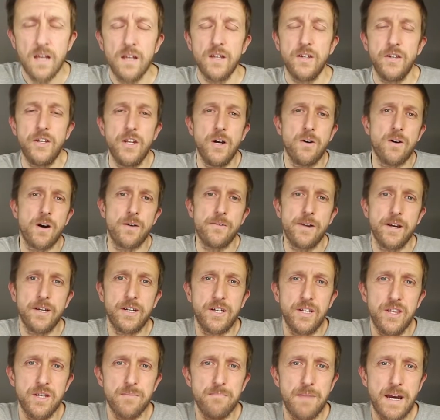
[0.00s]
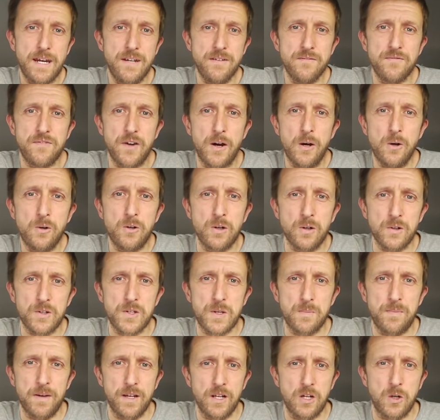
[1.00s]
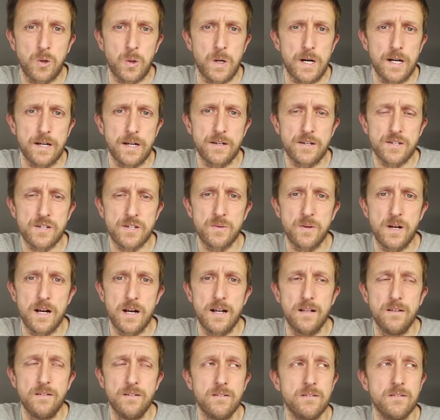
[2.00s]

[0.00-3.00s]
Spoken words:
You know, I reckon the main vocal's a bit quiet as well.